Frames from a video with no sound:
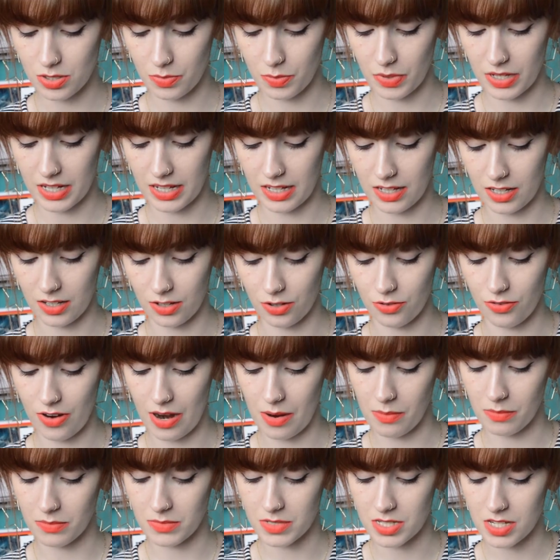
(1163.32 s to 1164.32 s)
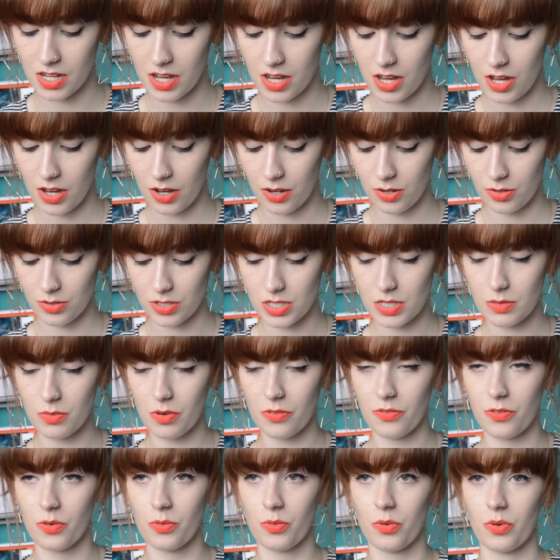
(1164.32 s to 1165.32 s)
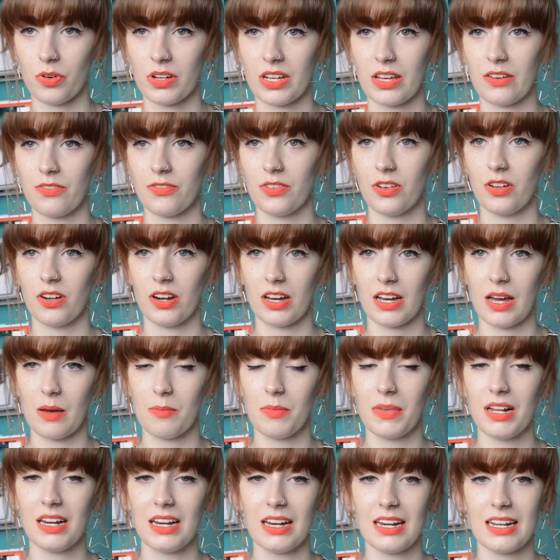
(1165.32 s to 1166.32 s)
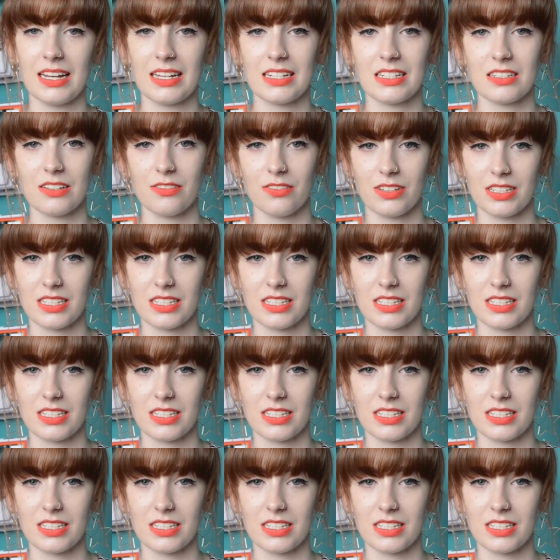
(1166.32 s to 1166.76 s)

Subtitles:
to put it in grams, or some of them will give you like a milliliter,